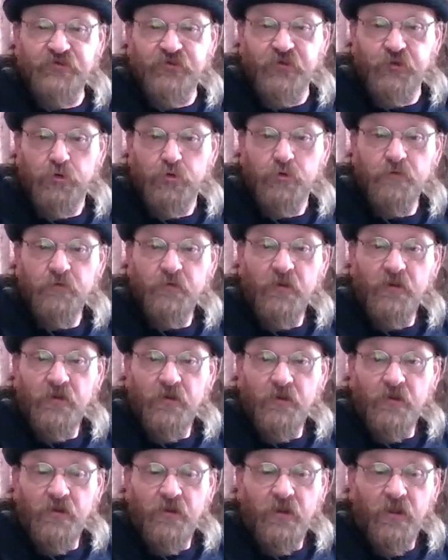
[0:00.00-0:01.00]
do,
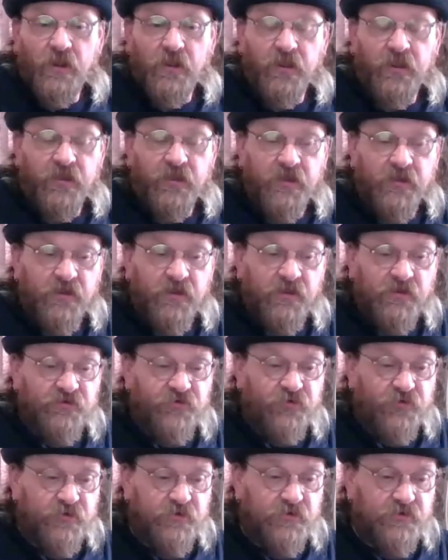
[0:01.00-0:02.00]

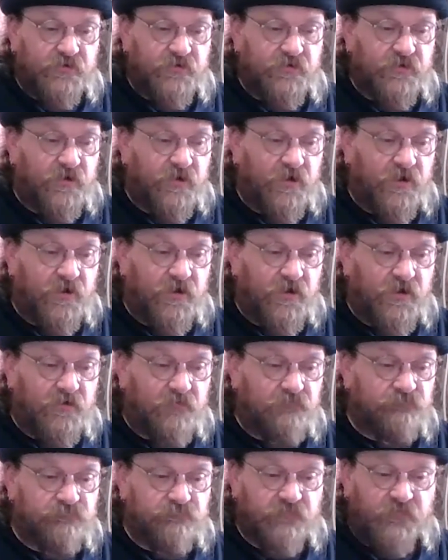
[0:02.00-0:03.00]
and
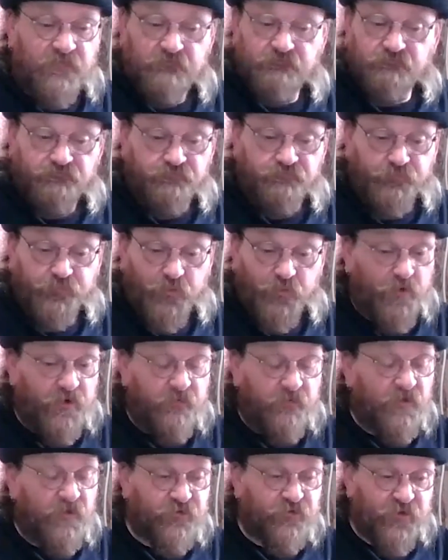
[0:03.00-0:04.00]
um, pretty
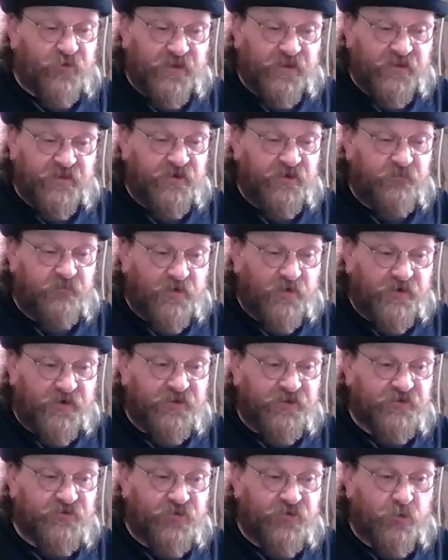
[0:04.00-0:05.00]
much anybody
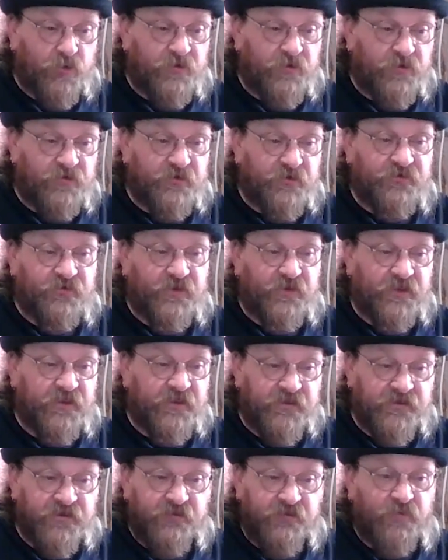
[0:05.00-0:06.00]
can do it, and
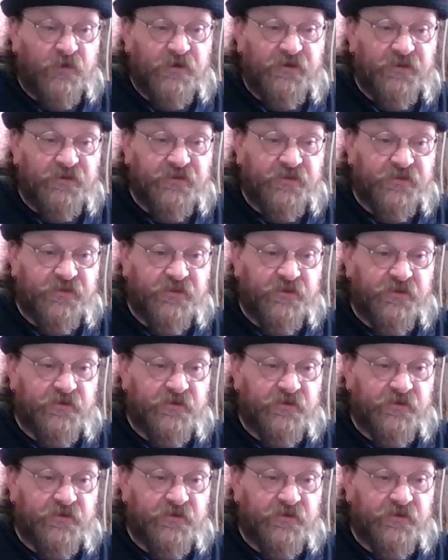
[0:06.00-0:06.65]
anybody can